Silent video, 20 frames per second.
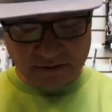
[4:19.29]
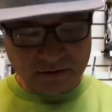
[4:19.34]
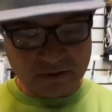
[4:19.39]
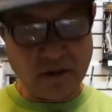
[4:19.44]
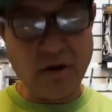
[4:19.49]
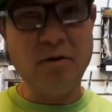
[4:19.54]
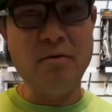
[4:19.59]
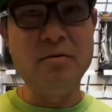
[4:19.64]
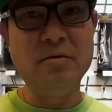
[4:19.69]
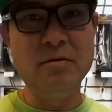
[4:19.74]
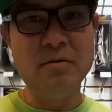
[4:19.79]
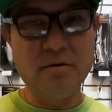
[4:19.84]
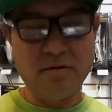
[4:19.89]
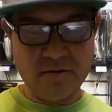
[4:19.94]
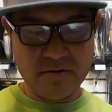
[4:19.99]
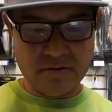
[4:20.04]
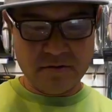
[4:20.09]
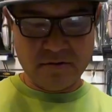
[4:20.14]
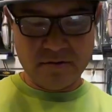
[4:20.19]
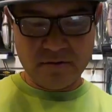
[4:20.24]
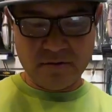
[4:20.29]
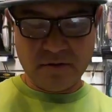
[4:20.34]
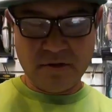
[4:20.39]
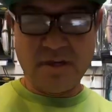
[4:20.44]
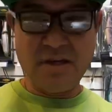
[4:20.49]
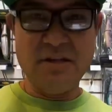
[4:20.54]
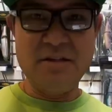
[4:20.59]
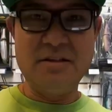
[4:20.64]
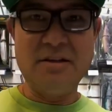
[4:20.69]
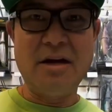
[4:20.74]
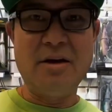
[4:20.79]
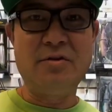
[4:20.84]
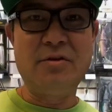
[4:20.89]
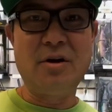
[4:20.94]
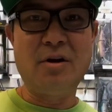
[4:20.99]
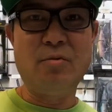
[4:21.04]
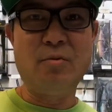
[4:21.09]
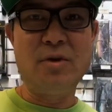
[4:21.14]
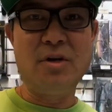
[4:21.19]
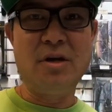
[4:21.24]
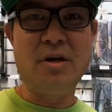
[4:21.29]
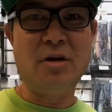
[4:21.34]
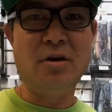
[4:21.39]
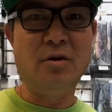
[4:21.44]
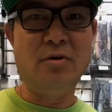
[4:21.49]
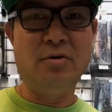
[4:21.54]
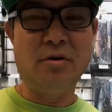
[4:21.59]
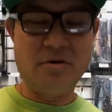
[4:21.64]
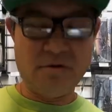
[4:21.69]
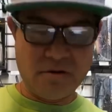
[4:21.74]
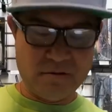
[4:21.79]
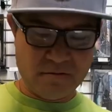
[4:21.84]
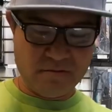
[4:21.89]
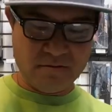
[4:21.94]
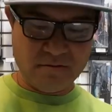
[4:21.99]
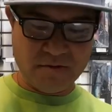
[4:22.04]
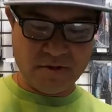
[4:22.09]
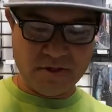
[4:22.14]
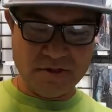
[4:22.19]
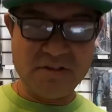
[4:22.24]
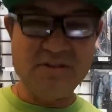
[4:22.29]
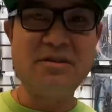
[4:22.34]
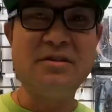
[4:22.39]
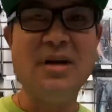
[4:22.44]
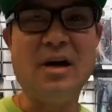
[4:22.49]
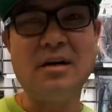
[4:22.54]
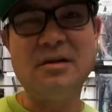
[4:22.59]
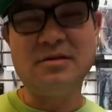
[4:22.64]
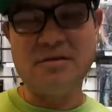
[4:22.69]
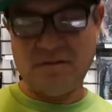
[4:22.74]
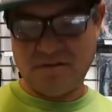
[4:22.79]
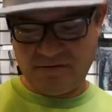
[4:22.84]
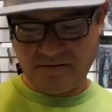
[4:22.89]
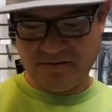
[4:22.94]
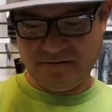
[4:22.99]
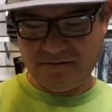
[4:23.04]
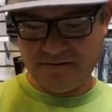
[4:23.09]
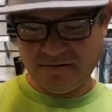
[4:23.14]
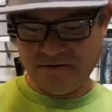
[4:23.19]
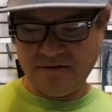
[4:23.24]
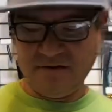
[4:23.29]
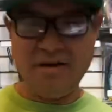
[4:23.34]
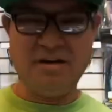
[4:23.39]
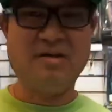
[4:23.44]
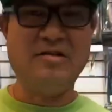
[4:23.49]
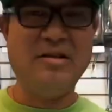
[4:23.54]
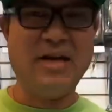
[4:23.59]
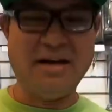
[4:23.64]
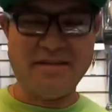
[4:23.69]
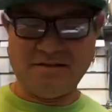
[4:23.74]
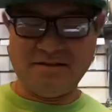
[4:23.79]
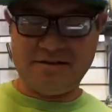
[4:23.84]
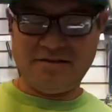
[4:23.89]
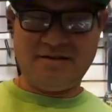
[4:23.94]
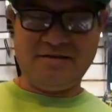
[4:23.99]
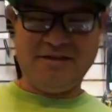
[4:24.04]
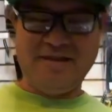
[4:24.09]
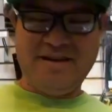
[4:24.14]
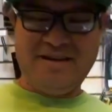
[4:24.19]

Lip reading: So kids out there, when you get older, it sucks. You need glasses.